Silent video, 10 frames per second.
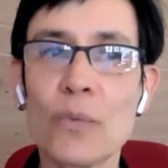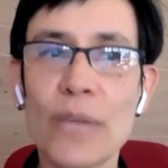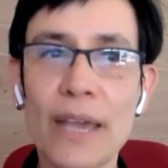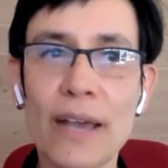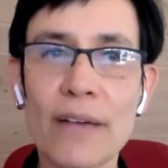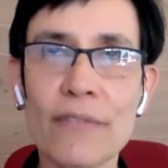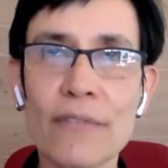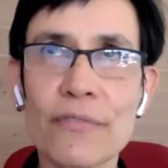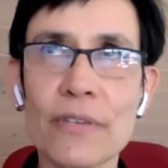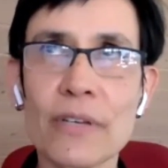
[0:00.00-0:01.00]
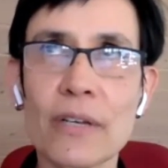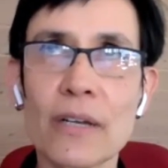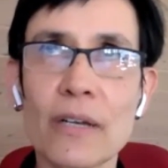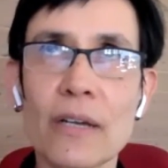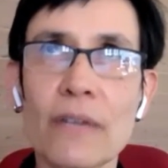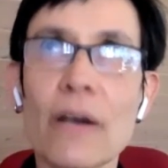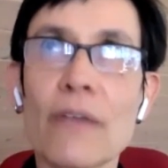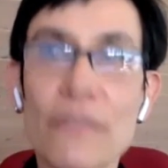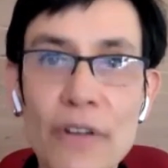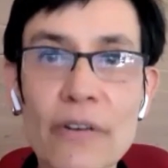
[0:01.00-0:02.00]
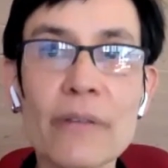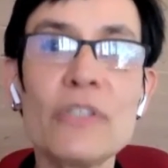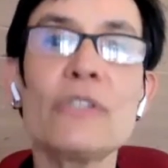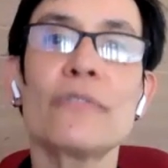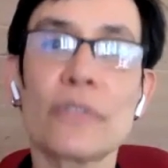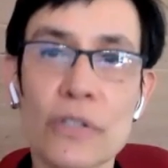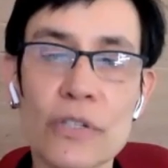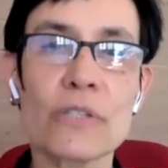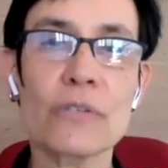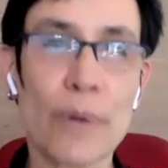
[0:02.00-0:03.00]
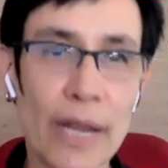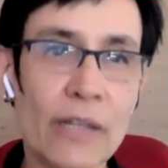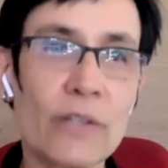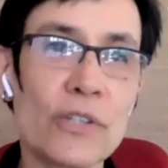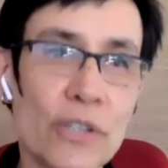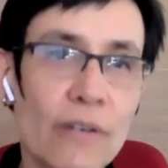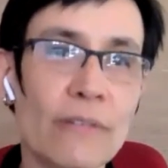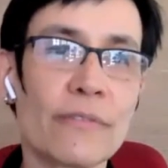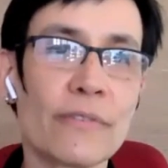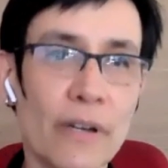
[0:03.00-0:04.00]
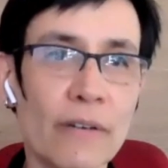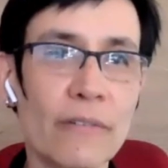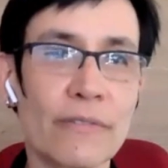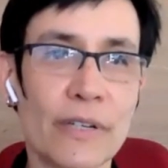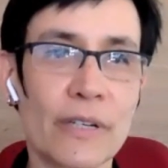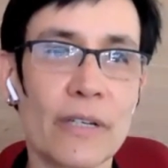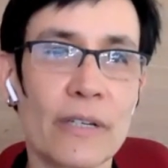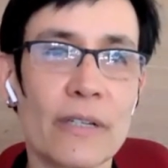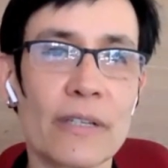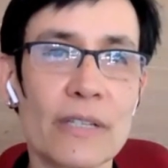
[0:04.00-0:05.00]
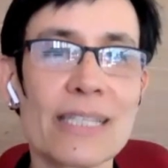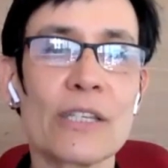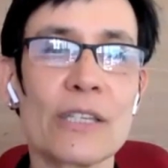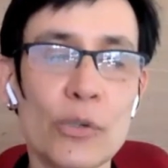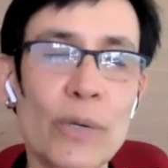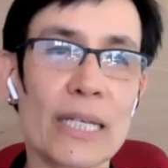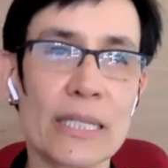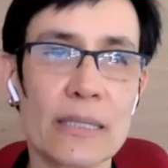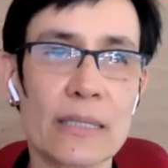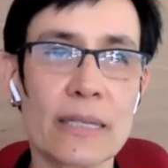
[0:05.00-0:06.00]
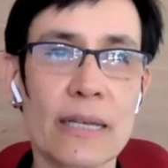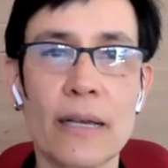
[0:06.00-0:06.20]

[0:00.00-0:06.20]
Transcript: we have a very diverse range of UX